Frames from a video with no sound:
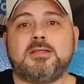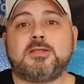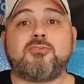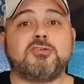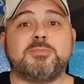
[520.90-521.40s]

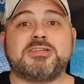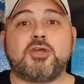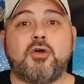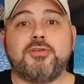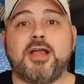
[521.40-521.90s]
The gross
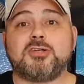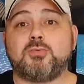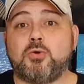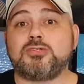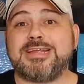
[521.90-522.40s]

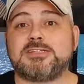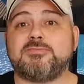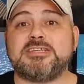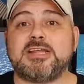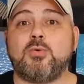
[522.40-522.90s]
misconduct was as a
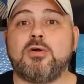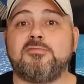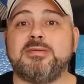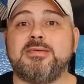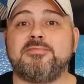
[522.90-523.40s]
result
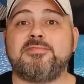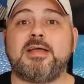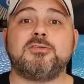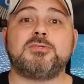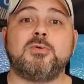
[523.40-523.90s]
of being
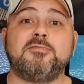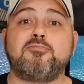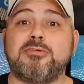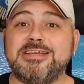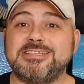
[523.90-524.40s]
found to have
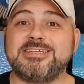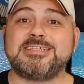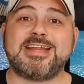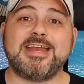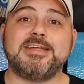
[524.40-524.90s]
breached the
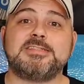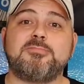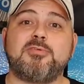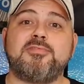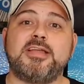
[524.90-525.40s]
standards
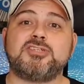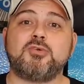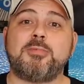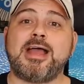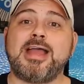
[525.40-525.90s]
of
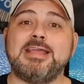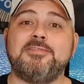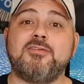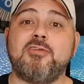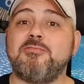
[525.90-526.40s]
professional
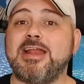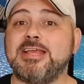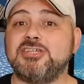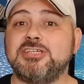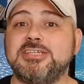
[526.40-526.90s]
behaviour in
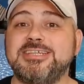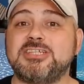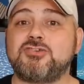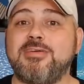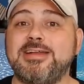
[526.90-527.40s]
relation to
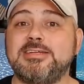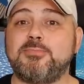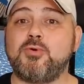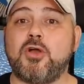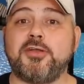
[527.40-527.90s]

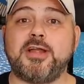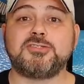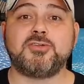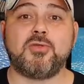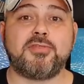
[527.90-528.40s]
discreditable
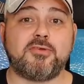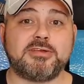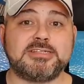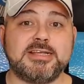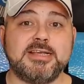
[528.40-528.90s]
conduct and
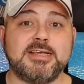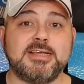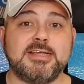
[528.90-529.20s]
authority,